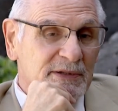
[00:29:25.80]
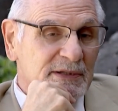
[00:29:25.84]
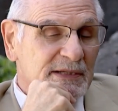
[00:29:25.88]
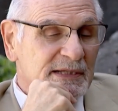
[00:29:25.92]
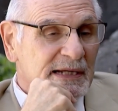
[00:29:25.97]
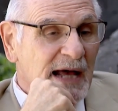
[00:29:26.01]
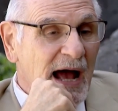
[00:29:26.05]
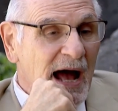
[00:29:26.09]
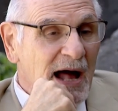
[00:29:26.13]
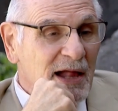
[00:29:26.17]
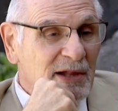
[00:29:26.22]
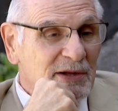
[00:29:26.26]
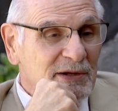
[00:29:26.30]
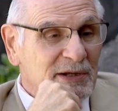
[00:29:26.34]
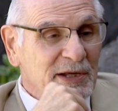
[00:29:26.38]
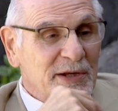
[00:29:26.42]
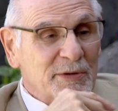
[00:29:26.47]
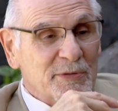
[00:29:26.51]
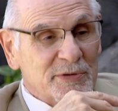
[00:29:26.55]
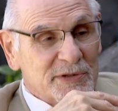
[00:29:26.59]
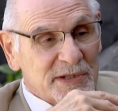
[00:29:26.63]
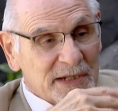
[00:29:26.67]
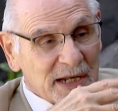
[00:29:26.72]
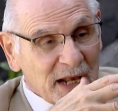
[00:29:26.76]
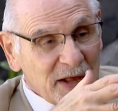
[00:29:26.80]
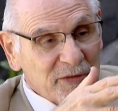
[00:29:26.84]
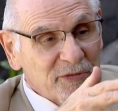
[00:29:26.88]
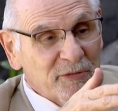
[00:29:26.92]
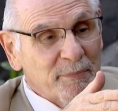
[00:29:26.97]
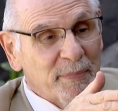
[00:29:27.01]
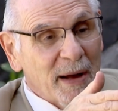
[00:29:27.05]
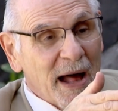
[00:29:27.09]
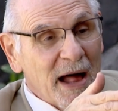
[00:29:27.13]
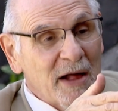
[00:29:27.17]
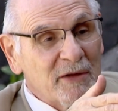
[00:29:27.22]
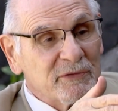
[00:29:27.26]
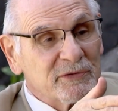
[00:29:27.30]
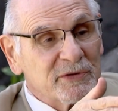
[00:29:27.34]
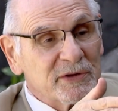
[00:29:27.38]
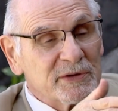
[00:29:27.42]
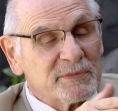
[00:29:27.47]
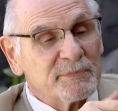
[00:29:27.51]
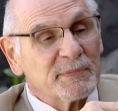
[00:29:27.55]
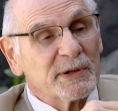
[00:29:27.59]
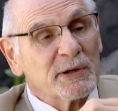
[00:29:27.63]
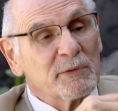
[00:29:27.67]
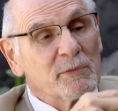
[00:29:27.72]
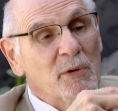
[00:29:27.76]
scholar, he was an
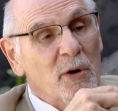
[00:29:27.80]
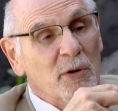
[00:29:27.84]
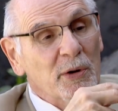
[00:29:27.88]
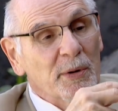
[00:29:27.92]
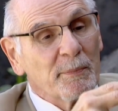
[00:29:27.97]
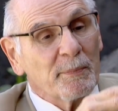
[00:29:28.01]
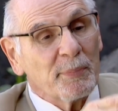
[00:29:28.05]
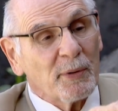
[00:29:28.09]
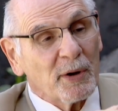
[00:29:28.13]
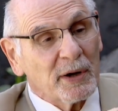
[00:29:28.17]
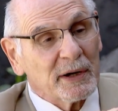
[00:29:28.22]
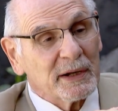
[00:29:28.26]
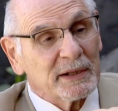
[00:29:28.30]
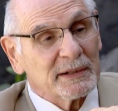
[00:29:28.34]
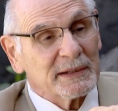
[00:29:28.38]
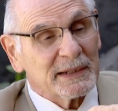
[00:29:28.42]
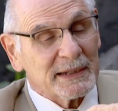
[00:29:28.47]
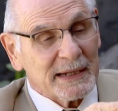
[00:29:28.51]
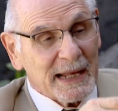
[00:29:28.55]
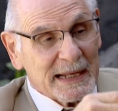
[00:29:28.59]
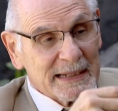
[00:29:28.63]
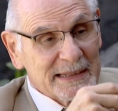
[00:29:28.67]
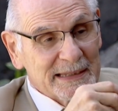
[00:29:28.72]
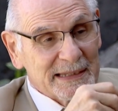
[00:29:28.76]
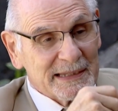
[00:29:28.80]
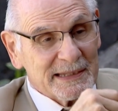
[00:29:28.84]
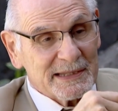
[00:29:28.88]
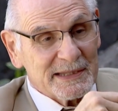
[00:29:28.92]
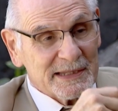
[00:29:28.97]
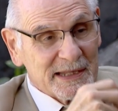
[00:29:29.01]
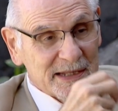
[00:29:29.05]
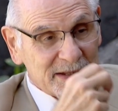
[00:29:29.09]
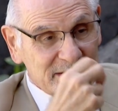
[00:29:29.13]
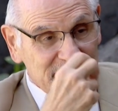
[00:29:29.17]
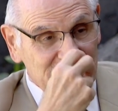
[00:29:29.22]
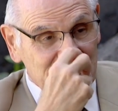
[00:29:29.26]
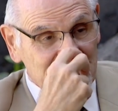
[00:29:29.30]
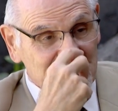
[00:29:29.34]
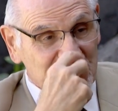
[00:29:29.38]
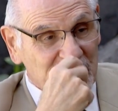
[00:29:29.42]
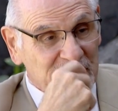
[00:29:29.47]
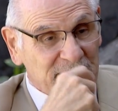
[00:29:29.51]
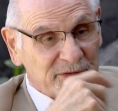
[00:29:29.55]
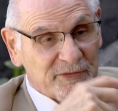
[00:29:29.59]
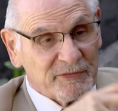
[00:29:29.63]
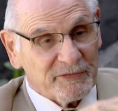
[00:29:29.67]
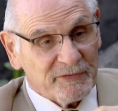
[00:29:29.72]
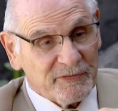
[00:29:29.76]
anthropologist, but he wrote a book in the 1960s
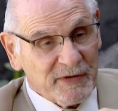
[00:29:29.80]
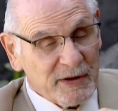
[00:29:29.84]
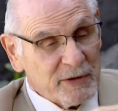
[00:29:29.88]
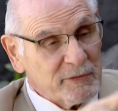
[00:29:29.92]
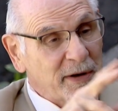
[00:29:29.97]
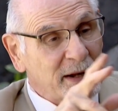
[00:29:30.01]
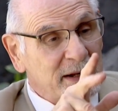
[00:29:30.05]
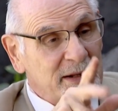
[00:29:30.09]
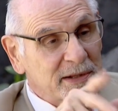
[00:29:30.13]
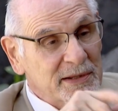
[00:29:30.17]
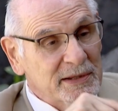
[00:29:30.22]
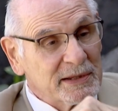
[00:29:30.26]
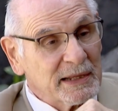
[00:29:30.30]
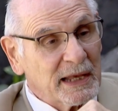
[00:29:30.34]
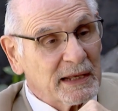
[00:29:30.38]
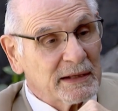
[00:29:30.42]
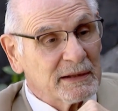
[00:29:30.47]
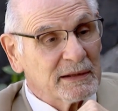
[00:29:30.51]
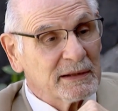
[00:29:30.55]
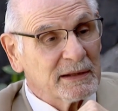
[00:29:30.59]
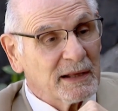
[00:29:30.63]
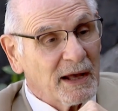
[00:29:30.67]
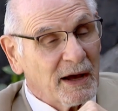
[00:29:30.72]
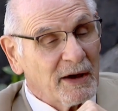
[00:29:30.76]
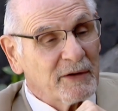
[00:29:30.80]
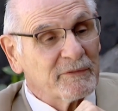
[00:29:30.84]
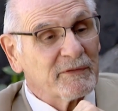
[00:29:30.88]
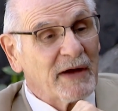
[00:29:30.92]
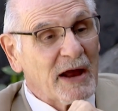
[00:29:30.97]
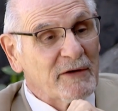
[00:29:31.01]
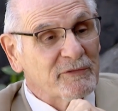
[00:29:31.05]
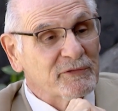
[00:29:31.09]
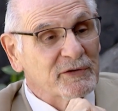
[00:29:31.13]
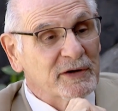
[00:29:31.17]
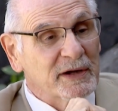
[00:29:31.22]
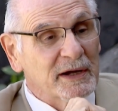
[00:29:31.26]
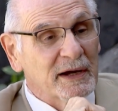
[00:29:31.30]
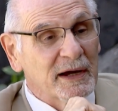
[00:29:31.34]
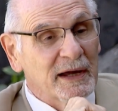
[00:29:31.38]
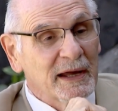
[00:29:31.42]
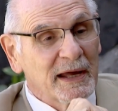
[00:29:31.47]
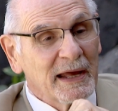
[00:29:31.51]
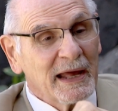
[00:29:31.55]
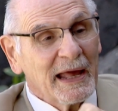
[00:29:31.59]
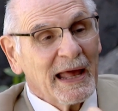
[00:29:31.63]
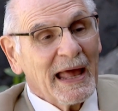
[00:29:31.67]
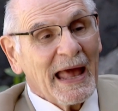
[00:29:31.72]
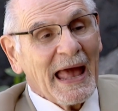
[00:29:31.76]
on the Federated State of Africa.
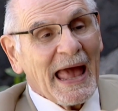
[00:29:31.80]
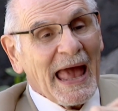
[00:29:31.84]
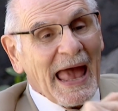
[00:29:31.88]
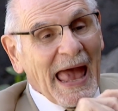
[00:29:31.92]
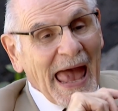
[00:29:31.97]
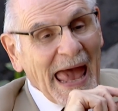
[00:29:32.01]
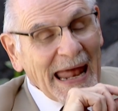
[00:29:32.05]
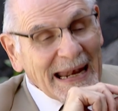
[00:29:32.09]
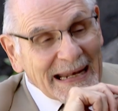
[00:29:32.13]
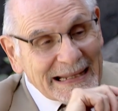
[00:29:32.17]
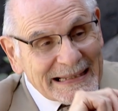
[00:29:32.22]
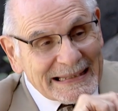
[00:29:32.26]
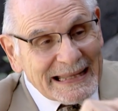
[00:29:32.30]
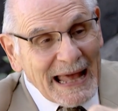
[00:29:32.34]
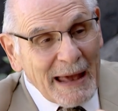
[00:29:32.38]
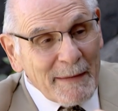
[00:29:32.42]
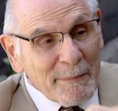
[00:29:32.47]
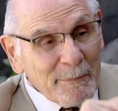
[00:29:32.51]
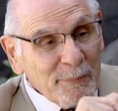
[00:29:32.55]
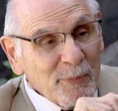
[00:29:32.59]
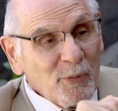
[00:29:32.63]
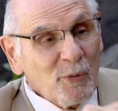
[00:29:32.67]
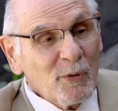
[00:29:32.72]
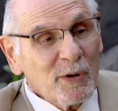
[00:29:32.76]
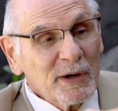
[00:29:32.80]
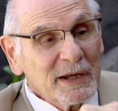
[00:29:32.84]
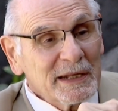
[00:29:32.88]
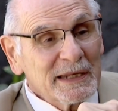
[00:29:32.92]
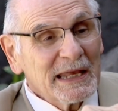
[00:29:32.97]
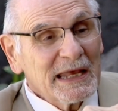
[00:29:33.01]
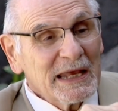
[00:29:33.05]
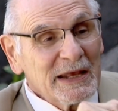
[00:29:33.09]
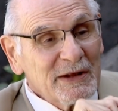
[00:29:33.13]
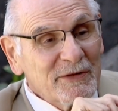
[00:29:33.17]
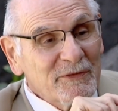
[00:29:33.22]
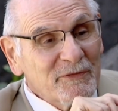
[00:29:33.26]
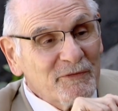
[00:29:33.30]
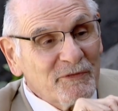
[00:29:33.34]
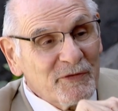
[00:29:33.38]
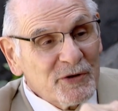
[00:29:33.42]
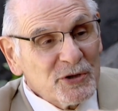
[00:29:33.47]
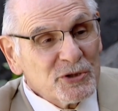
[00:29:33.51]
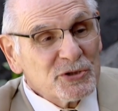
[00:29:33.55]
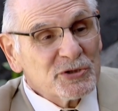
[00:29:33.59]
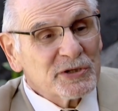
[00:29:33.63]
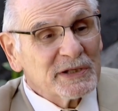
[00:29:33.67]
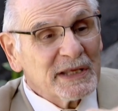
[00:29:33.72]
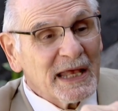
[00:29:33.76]
And at that point, he
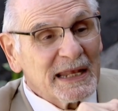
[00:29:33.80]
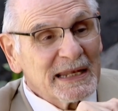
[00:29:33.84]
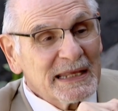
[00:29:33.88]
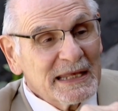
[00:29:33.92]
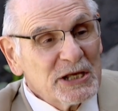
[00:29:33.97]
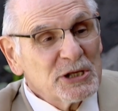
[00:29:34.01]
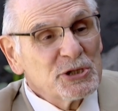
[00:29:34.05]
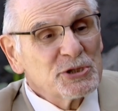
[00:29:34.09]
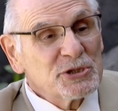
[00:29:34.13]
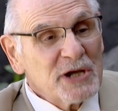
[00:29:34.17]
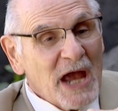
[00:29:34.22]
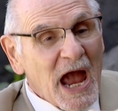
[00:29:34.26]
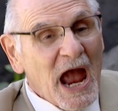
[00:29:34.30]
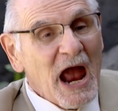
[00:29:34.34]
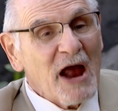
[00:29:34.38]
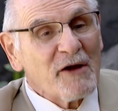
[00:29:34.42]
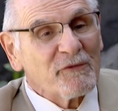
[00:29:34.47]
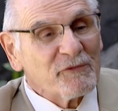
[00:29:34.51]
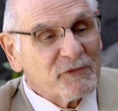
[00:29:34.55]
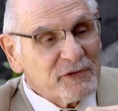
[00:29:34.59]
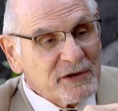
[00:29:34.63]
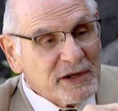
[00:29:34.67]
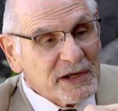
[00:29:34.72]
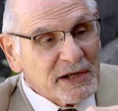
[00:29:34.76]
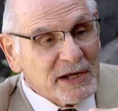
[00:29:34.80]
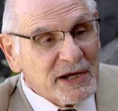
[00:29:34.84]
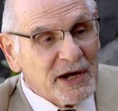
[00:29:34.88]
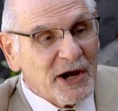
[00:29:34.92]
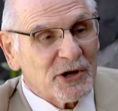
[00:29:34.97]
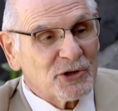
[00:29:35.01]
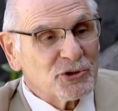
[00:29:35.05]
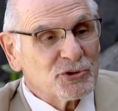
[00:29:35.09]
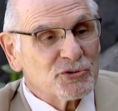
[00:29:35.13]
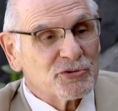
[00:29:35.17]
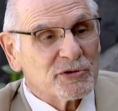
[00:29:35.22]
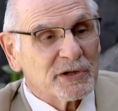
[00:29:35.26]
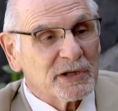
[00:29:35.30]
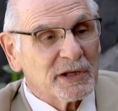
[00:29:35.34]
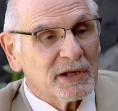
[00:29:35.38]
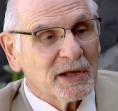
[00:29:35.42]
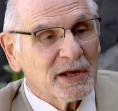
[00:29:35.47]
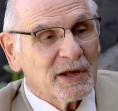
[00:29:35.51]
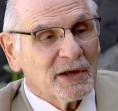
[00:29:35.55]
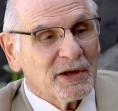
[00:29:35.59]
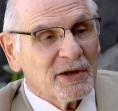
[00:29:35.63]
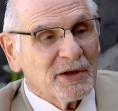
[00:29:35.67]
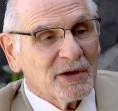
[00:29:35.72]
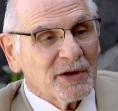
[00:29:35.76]
envisioned that each African country
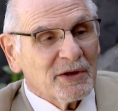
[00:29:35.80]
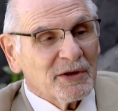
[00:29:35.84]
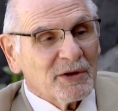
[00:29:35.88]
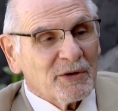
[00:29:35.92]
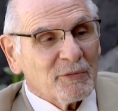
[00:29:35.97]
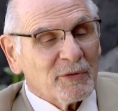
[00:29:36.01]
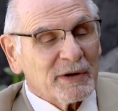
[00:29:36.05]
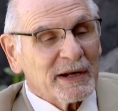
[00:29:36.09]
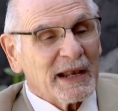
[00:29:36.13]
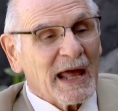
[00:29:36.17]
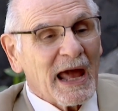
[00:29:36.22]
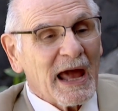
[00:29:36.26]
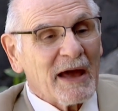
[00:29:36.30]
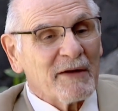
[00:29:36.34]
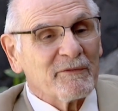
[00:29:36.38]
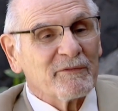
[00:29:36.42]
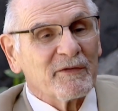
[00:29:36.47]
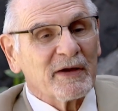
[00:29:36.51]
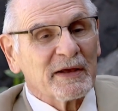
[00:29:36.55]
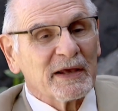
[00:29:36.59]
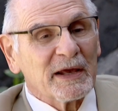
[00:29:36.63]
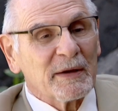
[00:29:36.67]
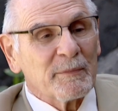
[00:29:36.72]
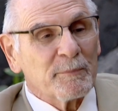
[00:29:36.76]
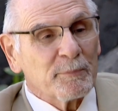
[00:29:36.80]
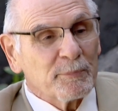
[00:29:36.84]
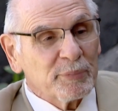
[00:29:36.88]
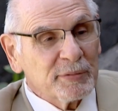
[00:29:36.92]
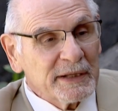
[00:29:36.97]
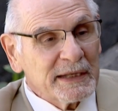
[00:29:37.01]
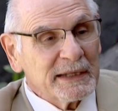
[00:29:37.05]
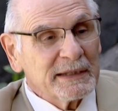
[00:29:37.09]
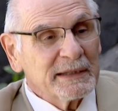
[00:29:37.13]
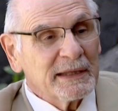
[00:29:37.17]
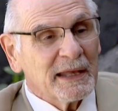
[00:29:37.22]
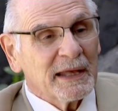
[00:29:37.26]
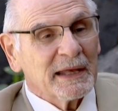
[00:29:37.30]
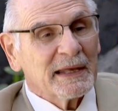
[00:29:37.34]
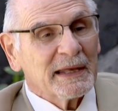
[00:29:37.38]
would have a complete